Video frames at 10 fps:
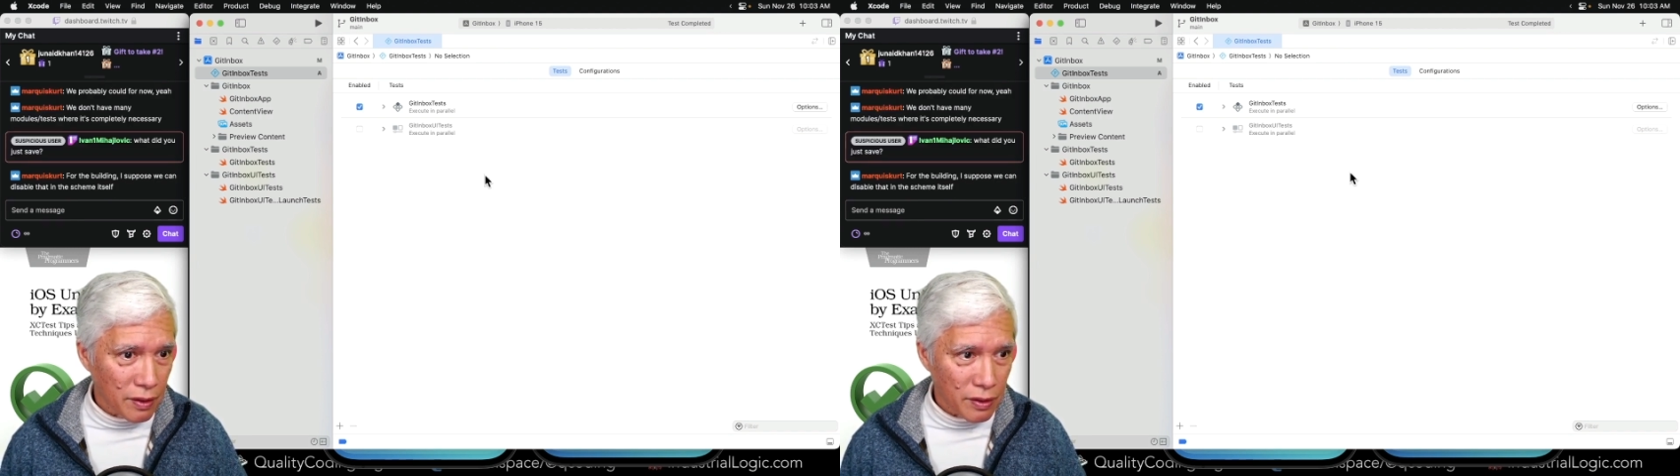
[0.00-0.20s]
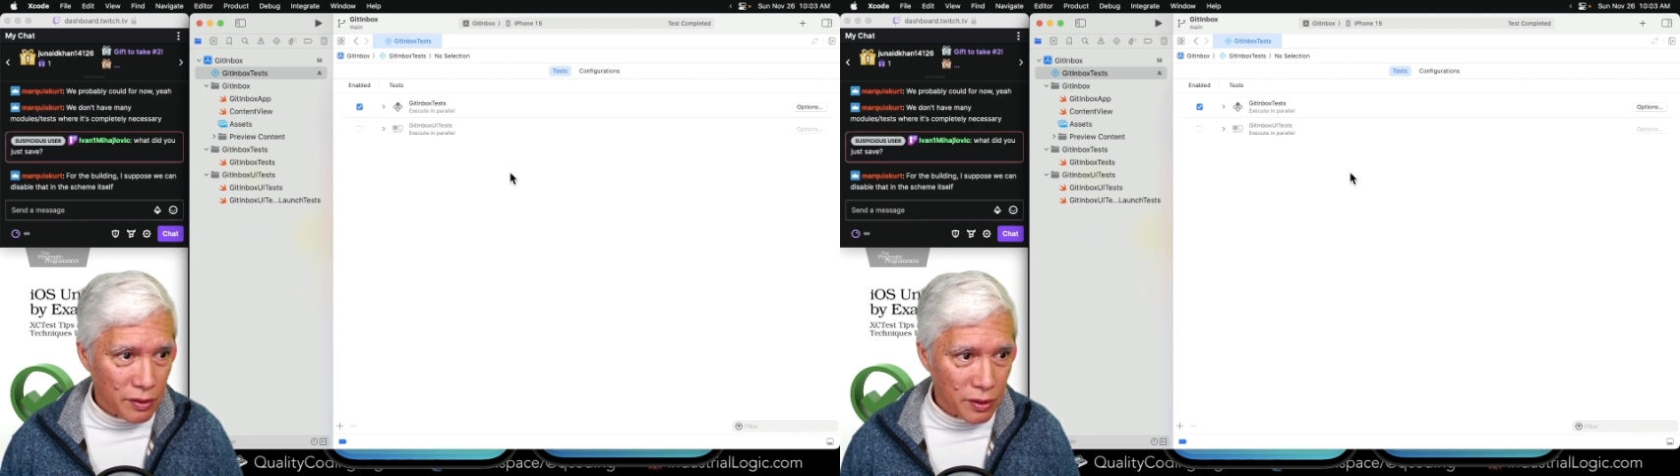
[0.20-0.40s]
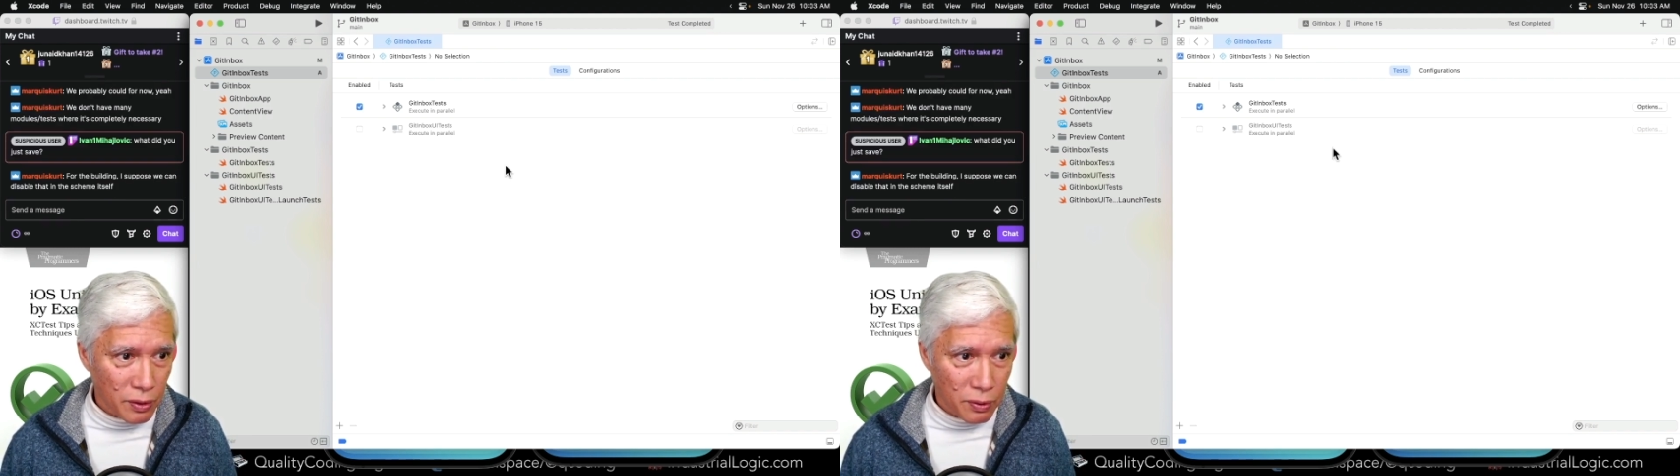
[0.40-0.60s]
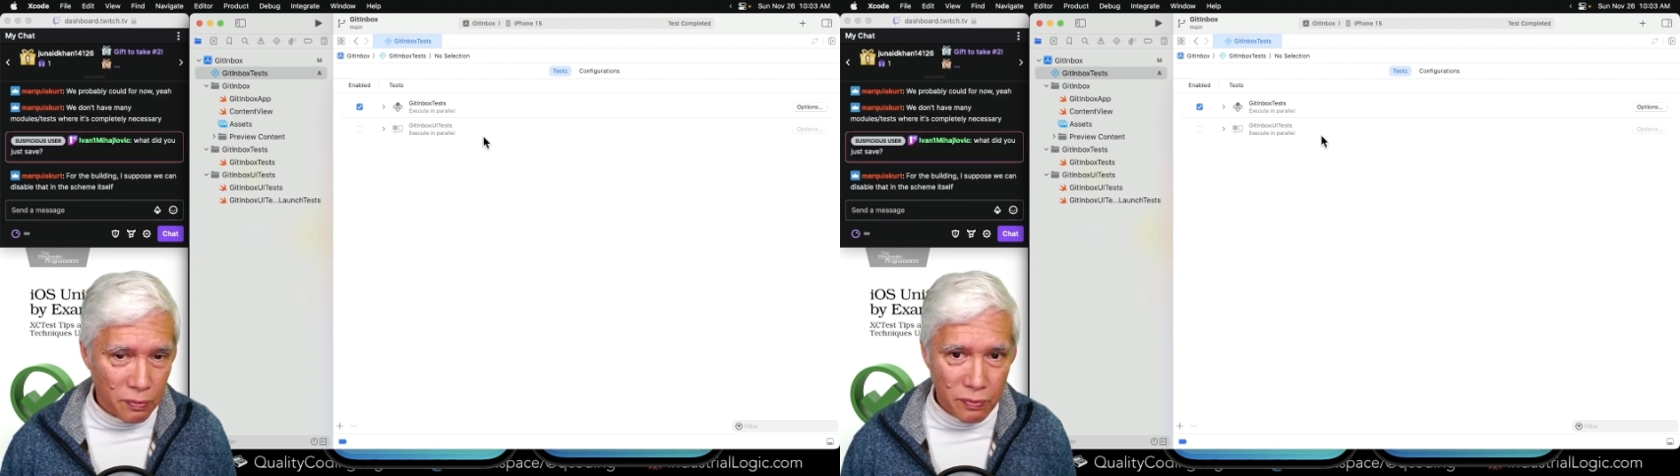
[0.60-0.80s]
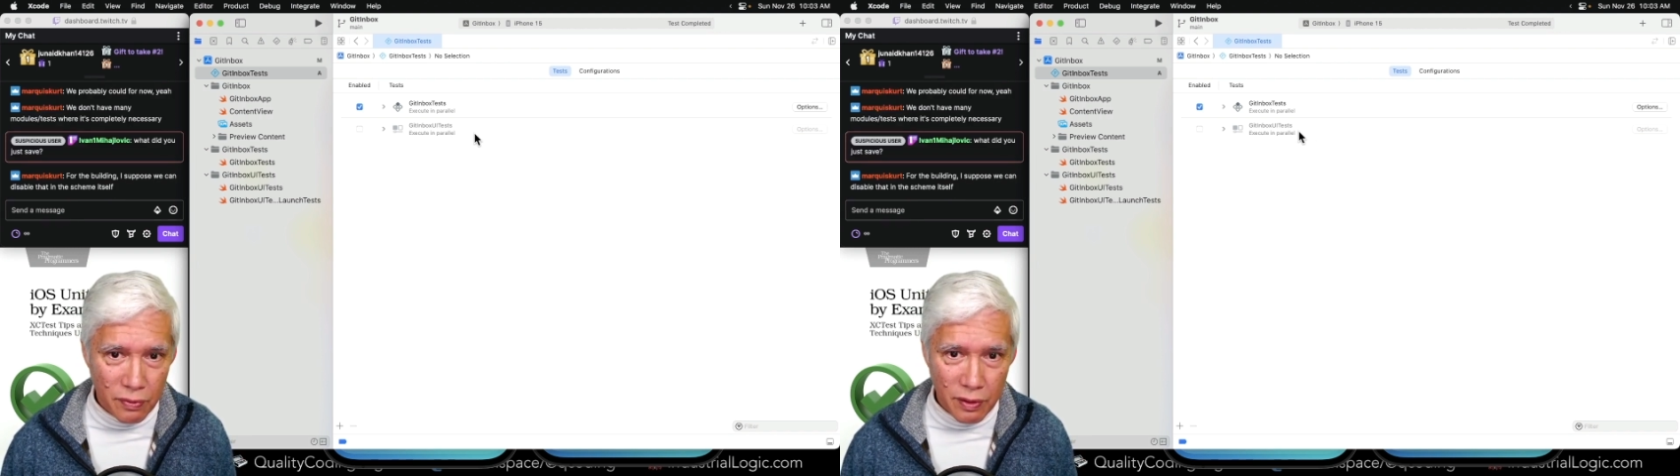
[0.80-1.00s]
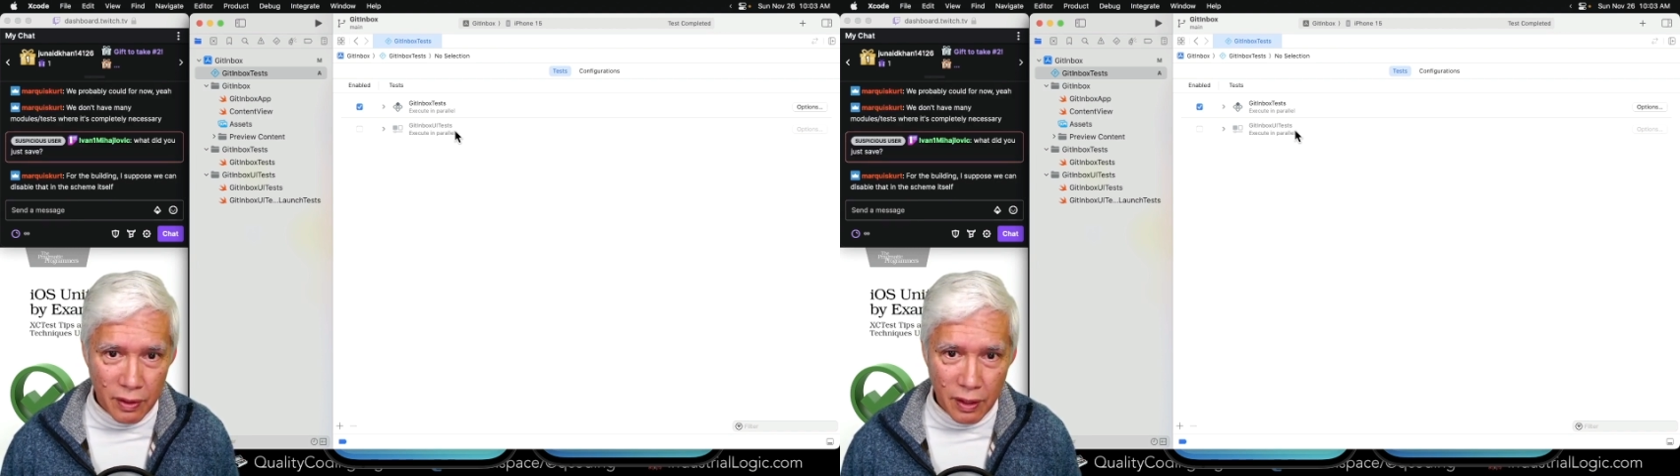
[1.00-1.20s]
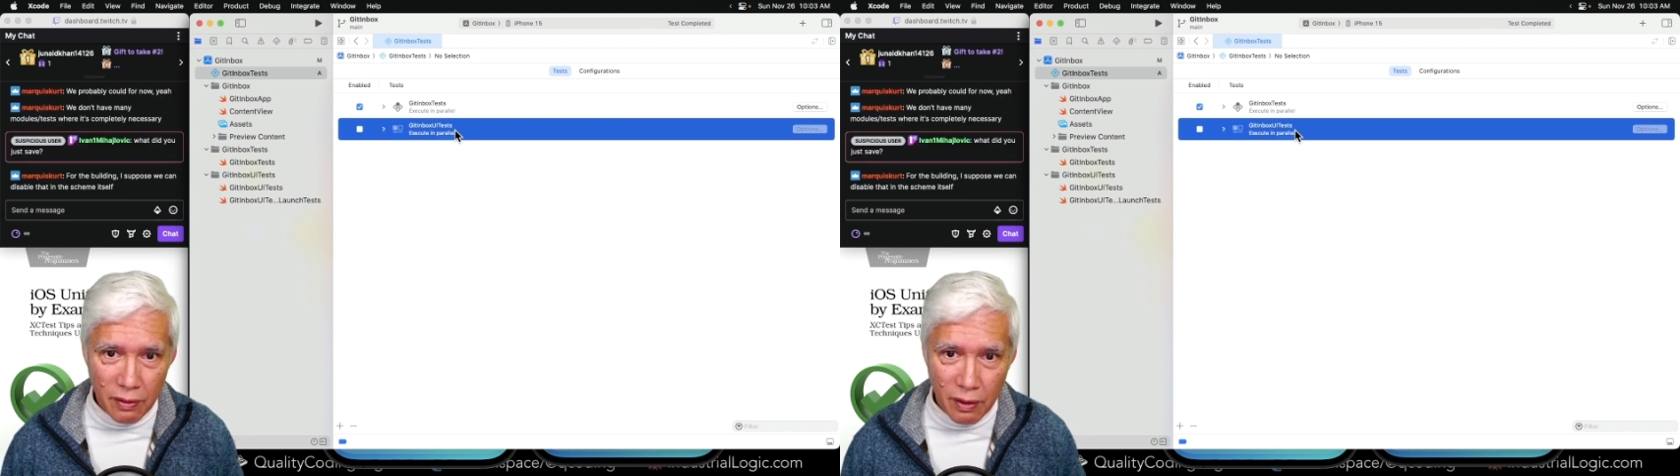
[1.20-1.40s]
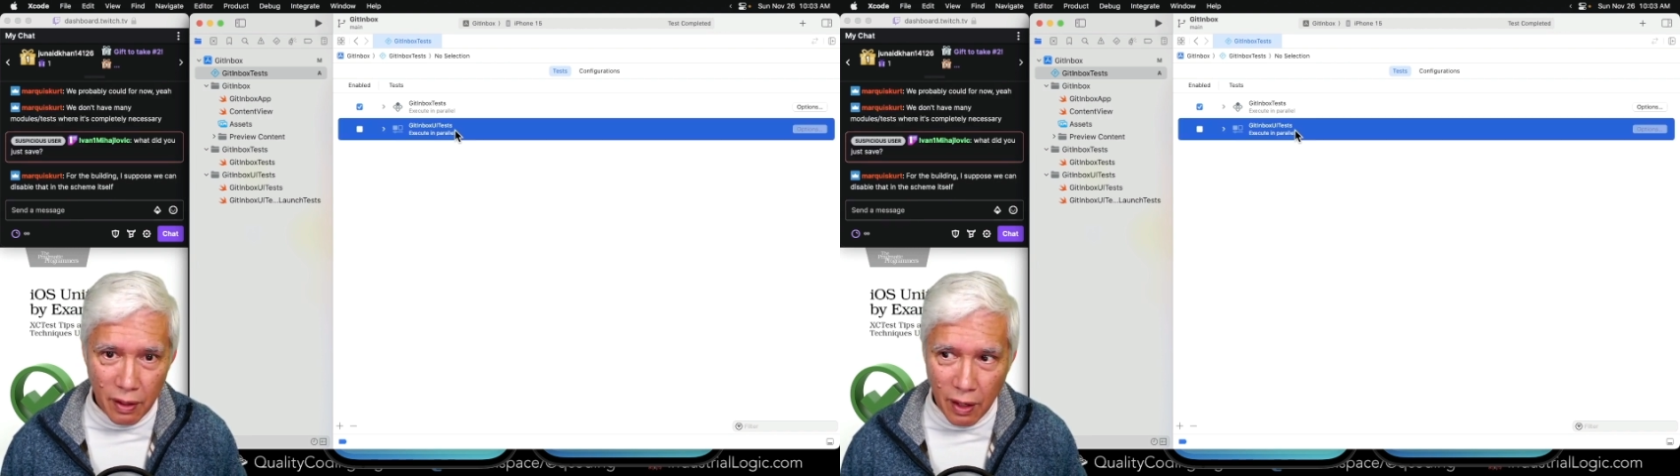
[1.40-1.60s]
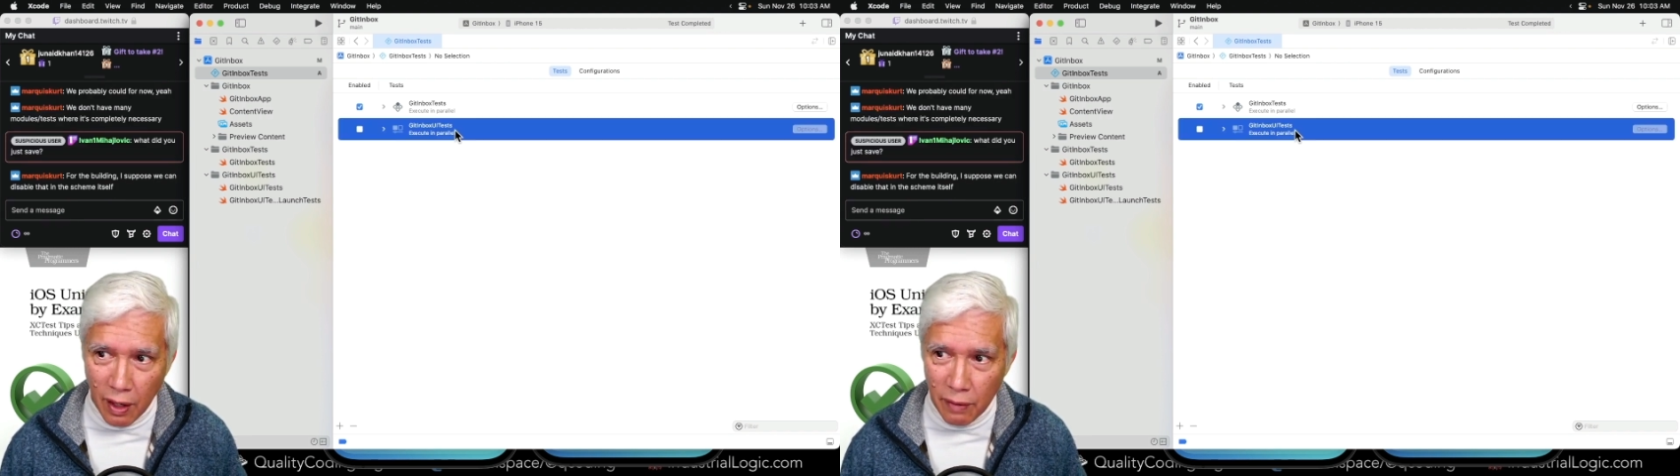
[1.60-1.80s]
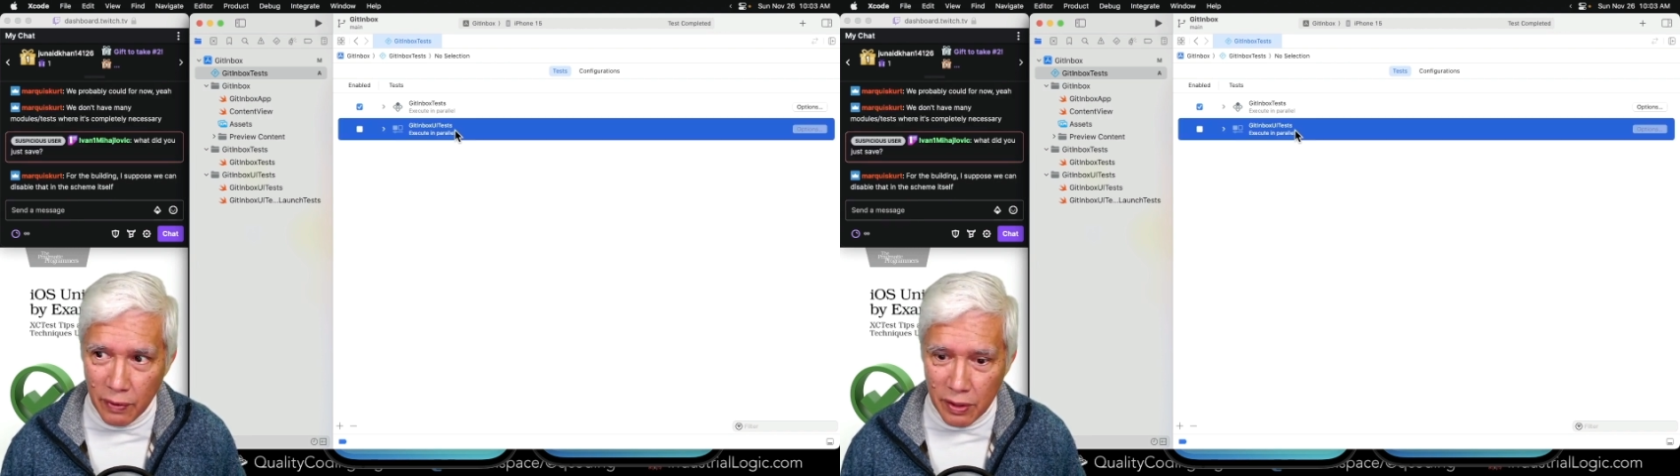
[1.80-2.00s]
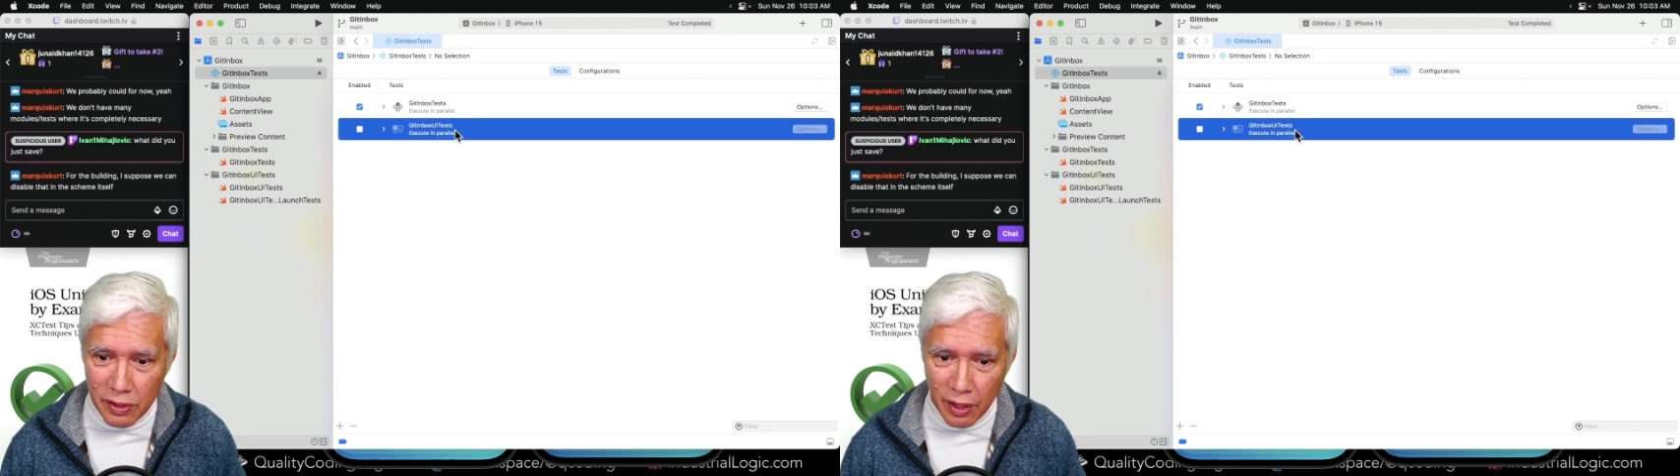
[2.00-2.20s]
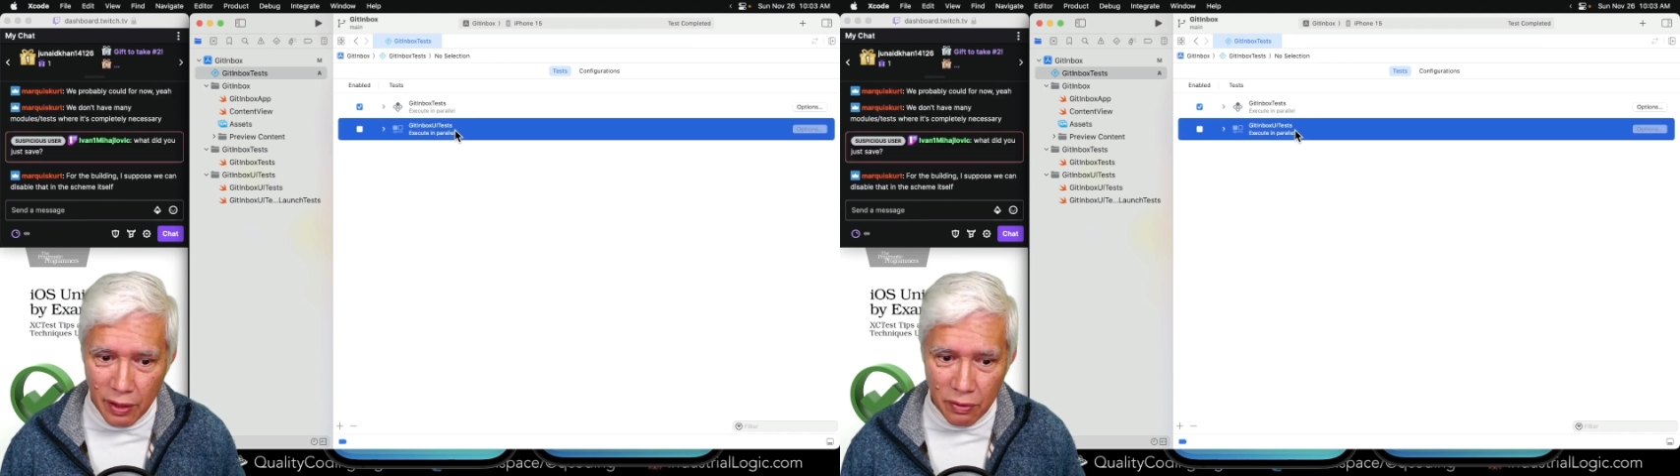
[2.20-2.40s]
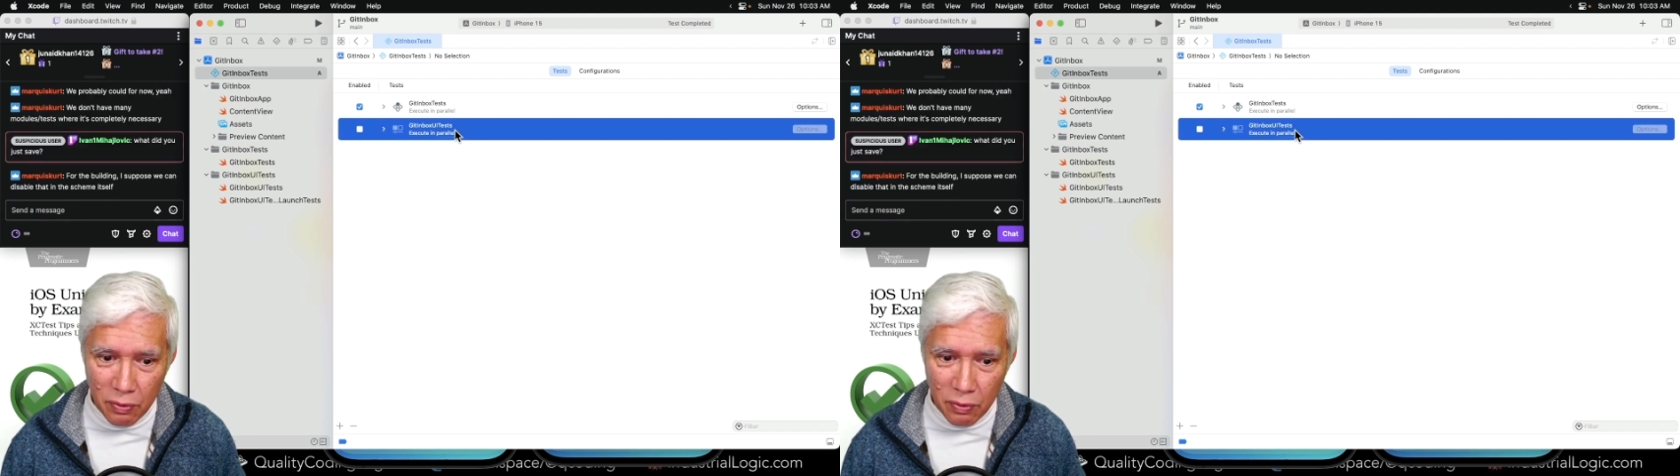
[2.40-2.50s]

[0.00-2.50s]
So I'm going to say,